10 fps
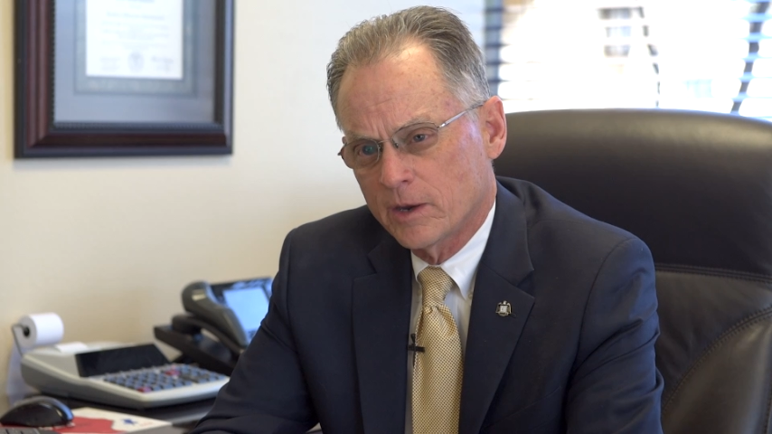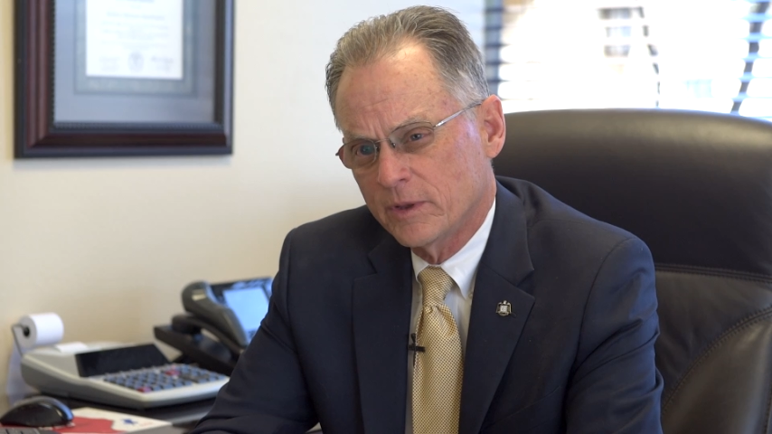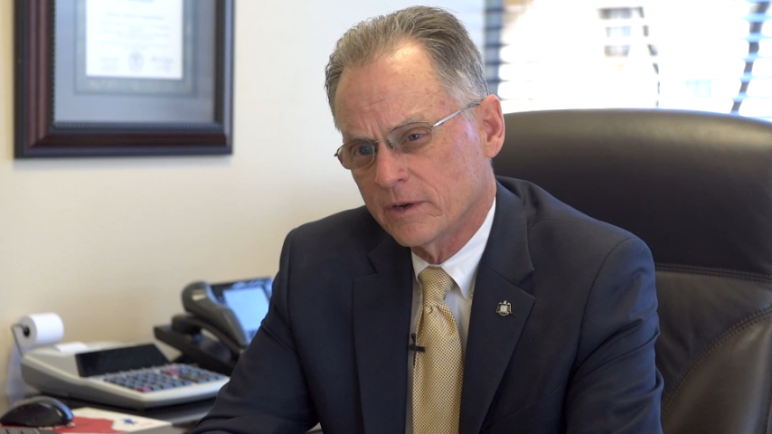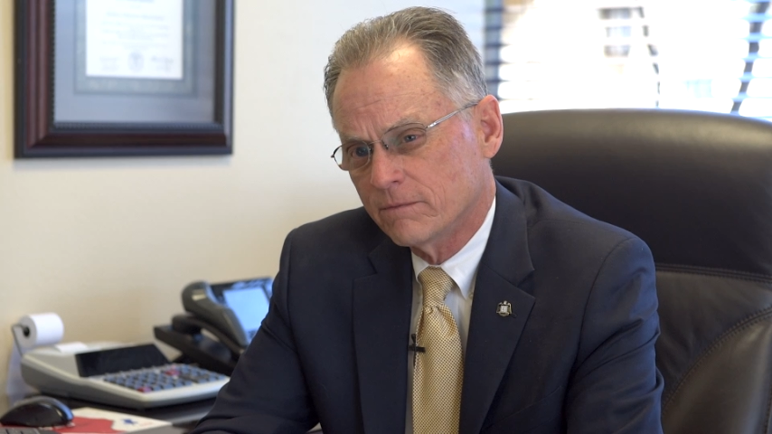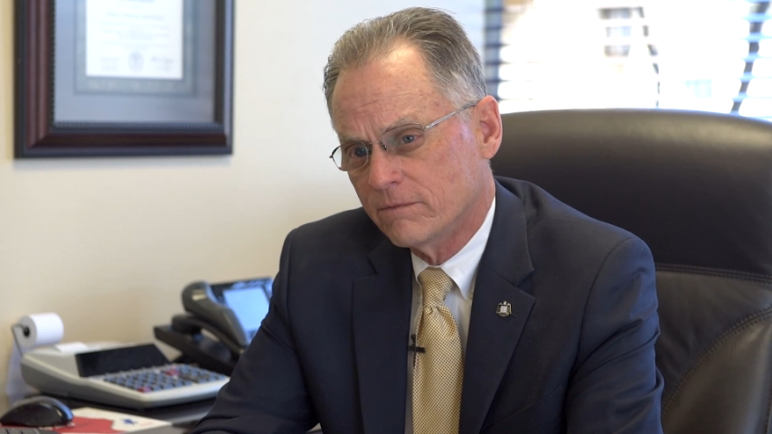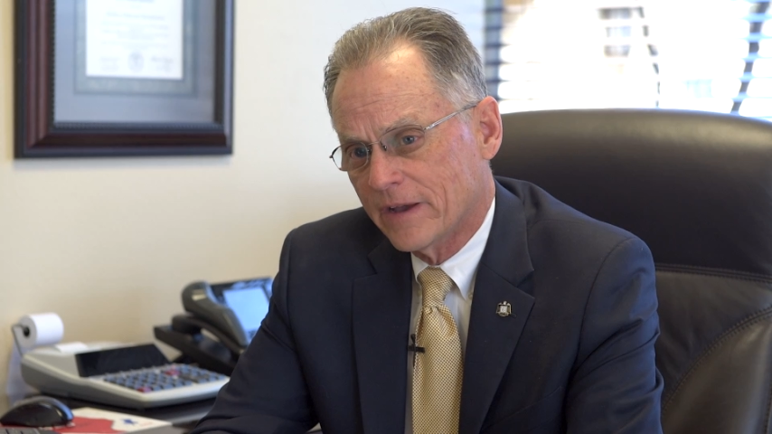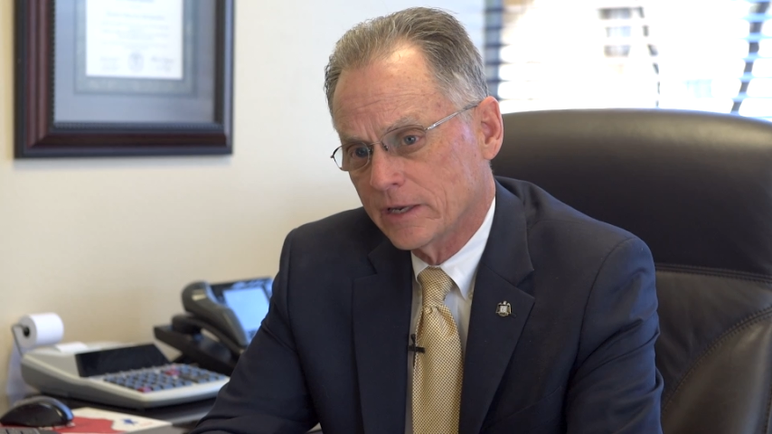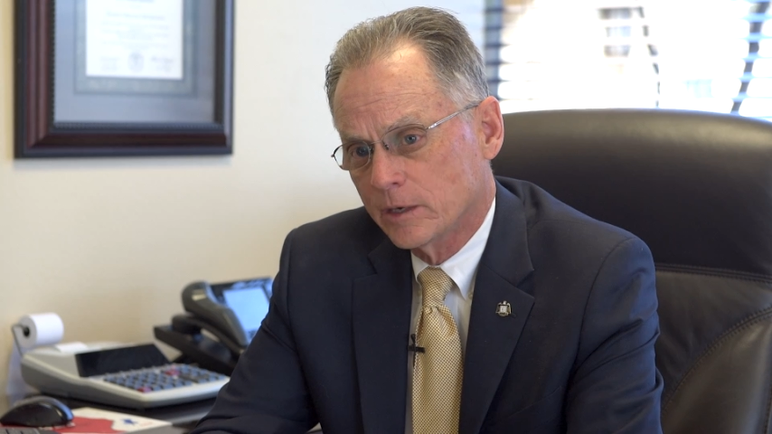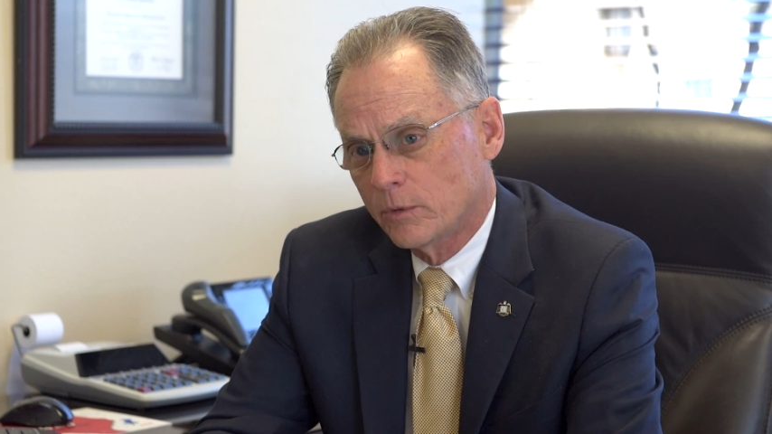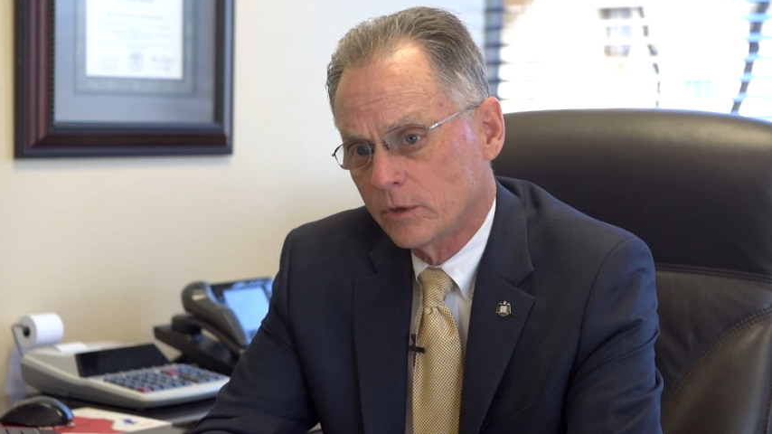coming
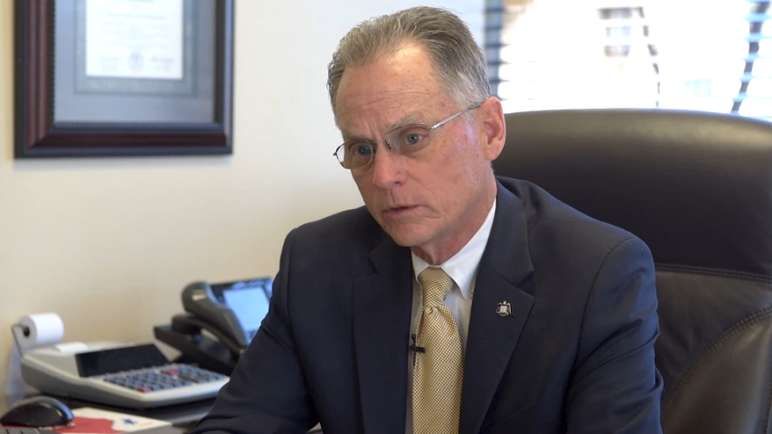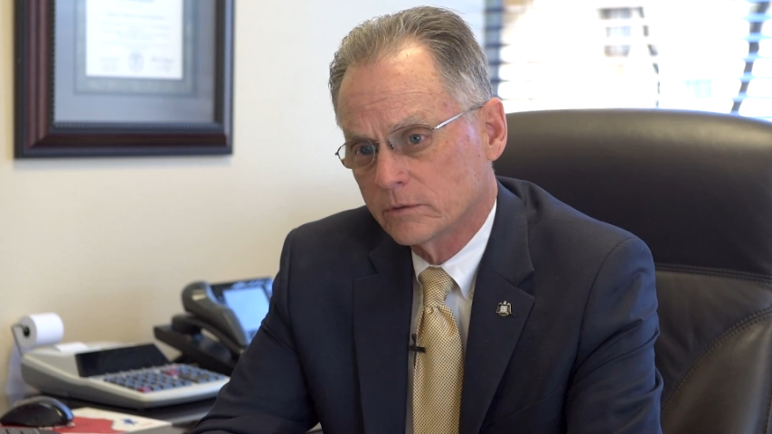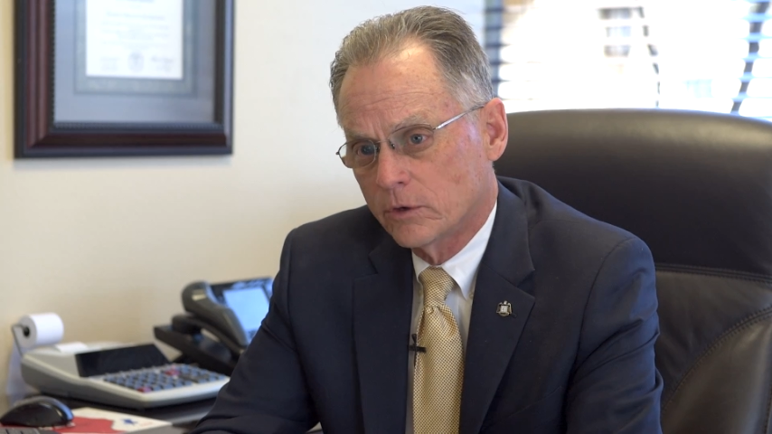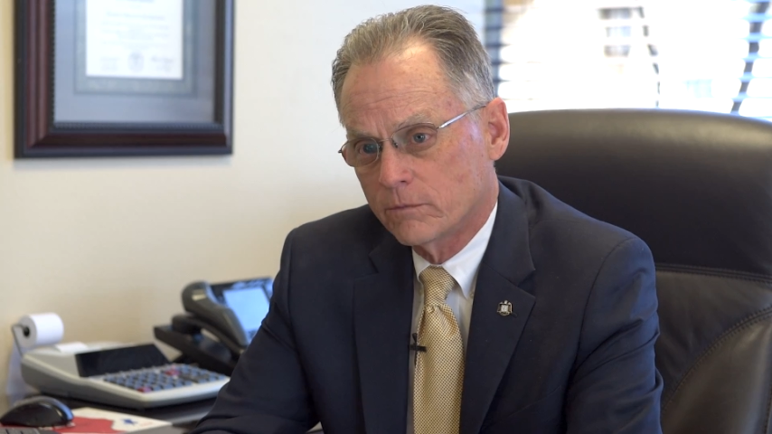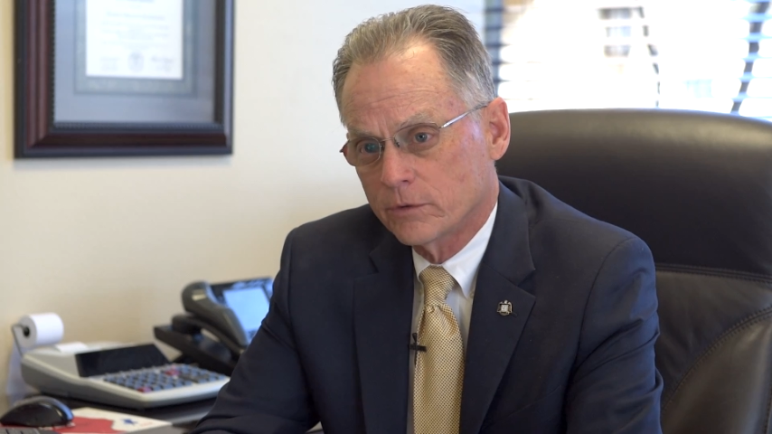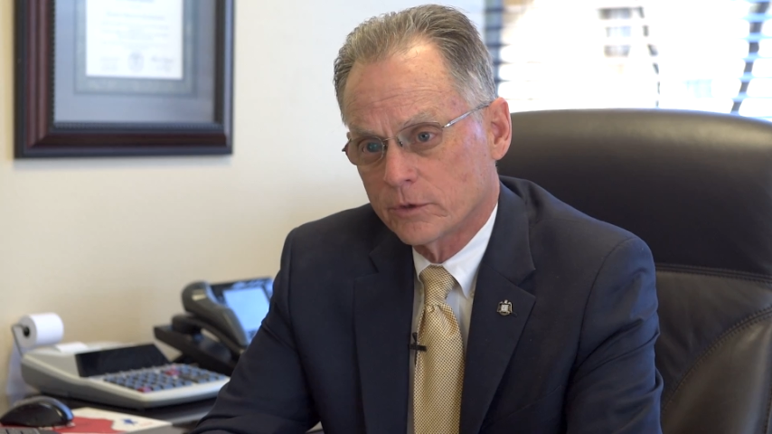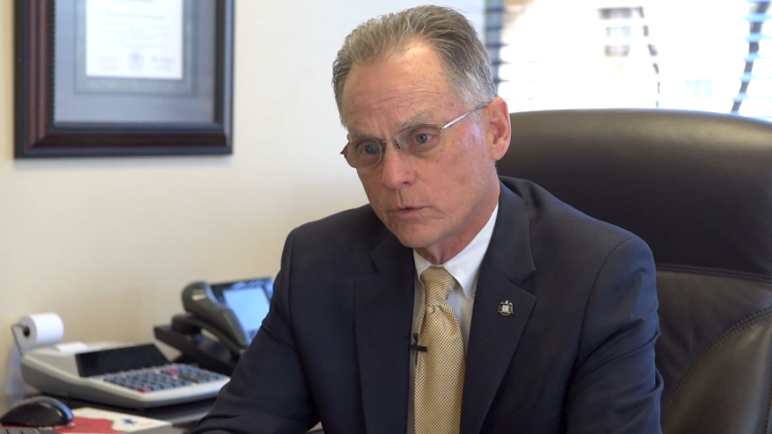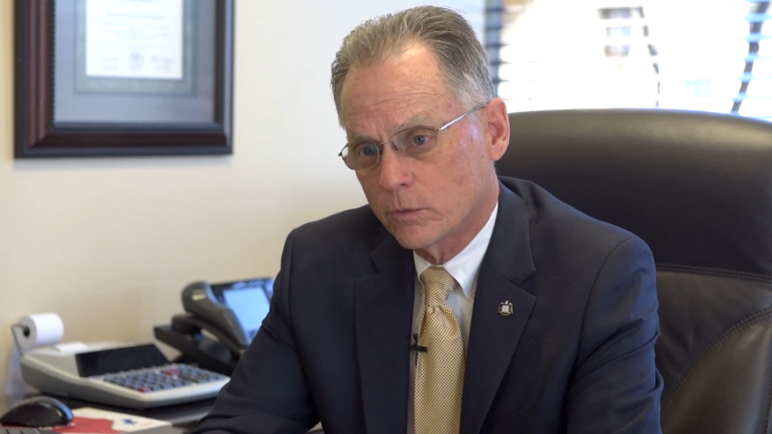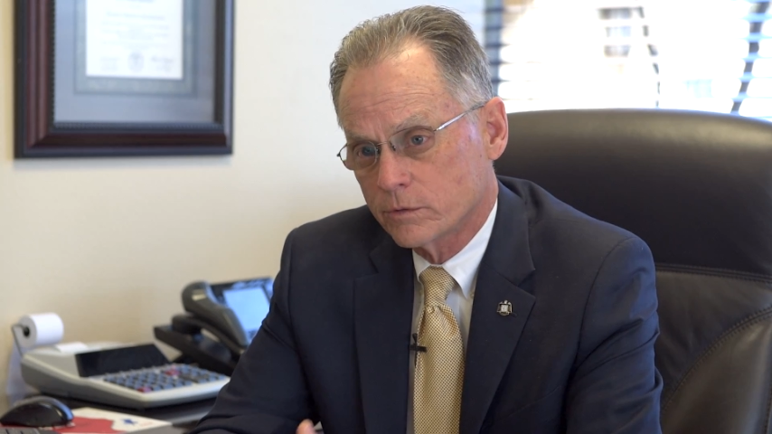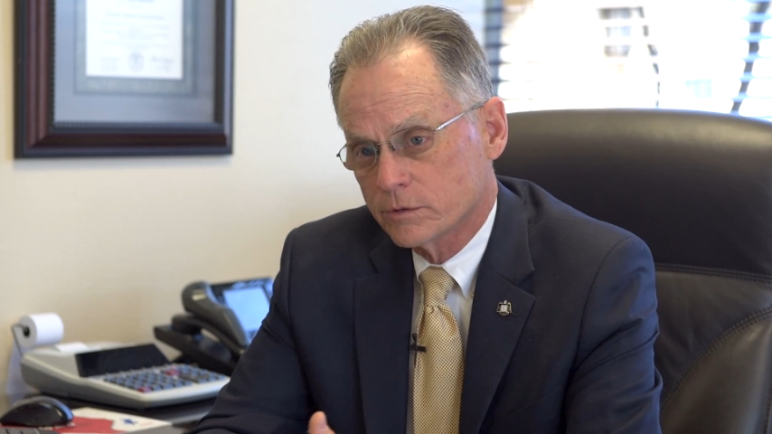available over the
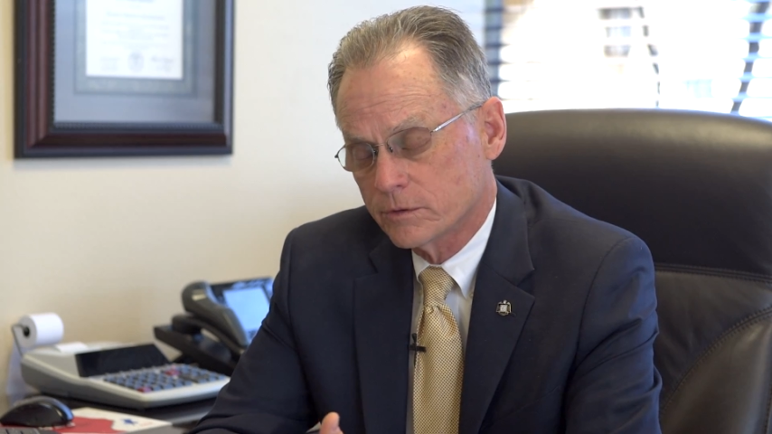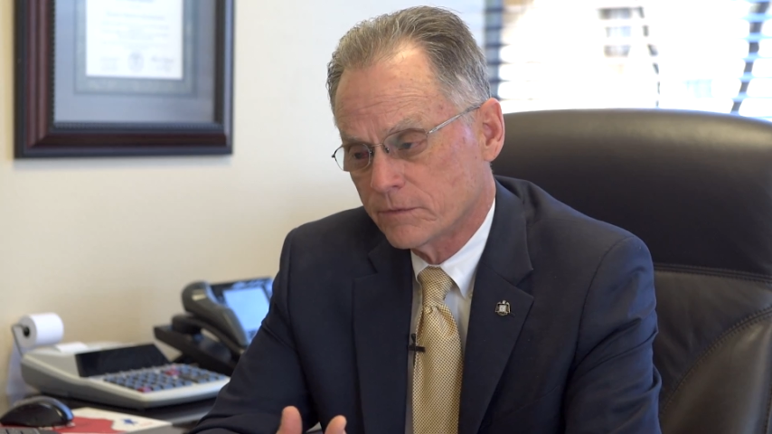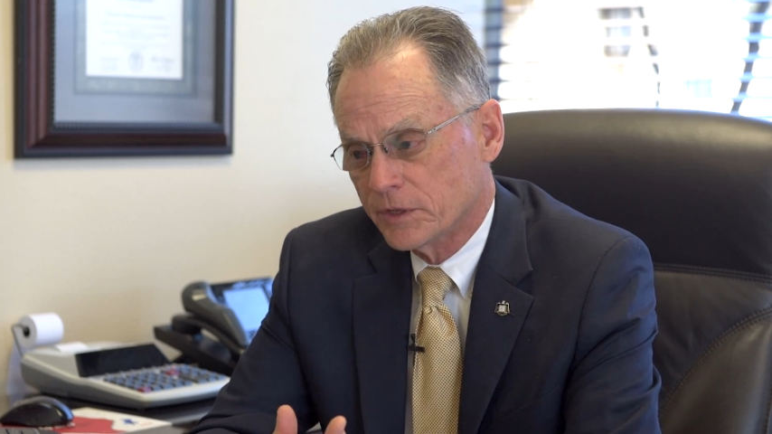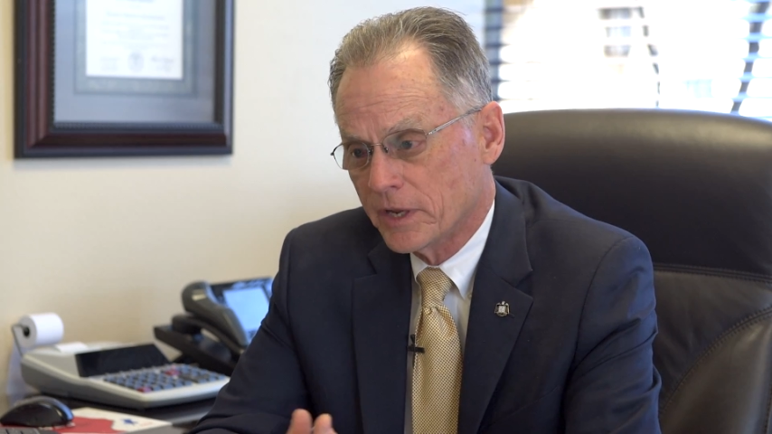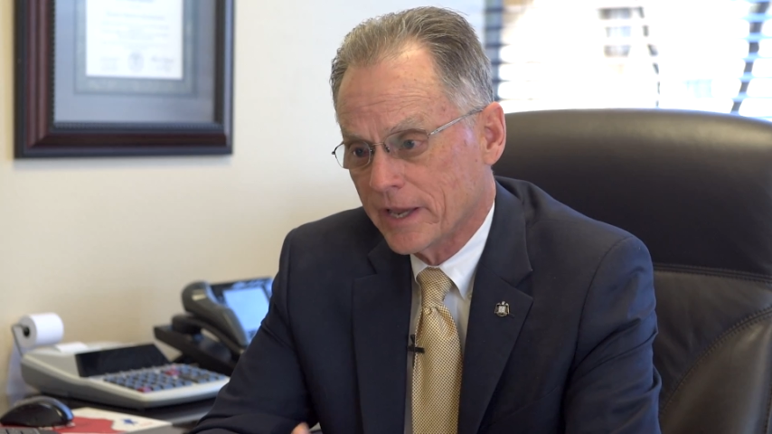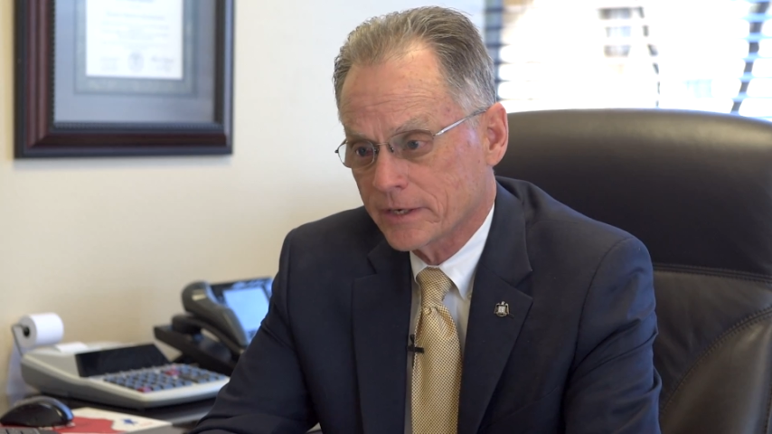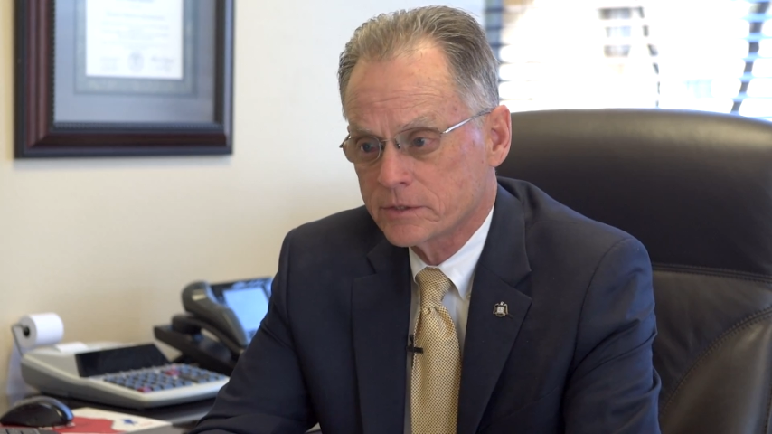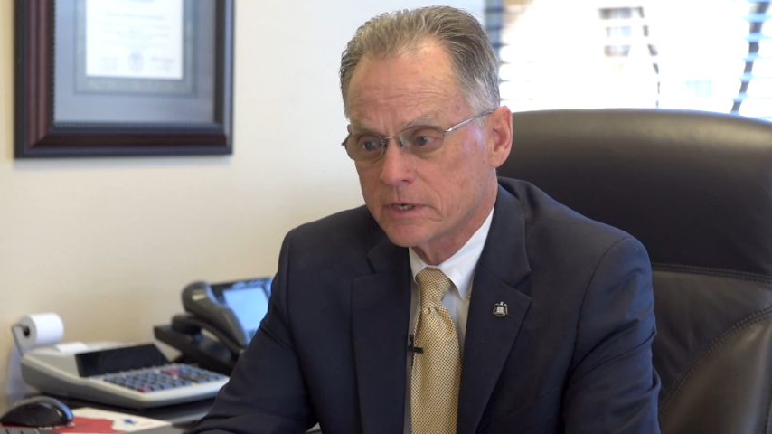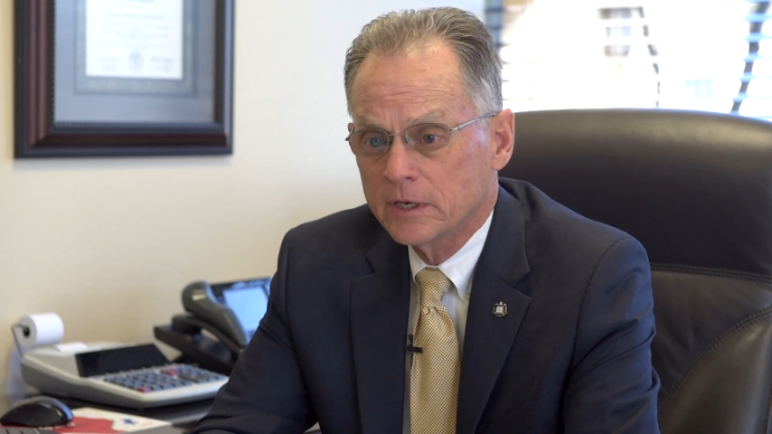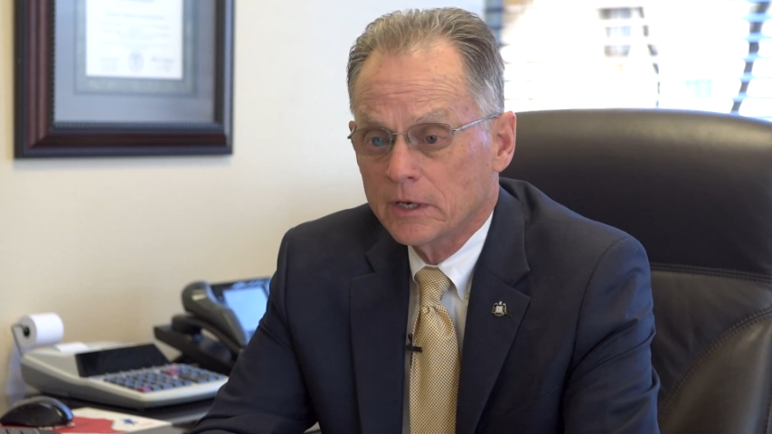course of the next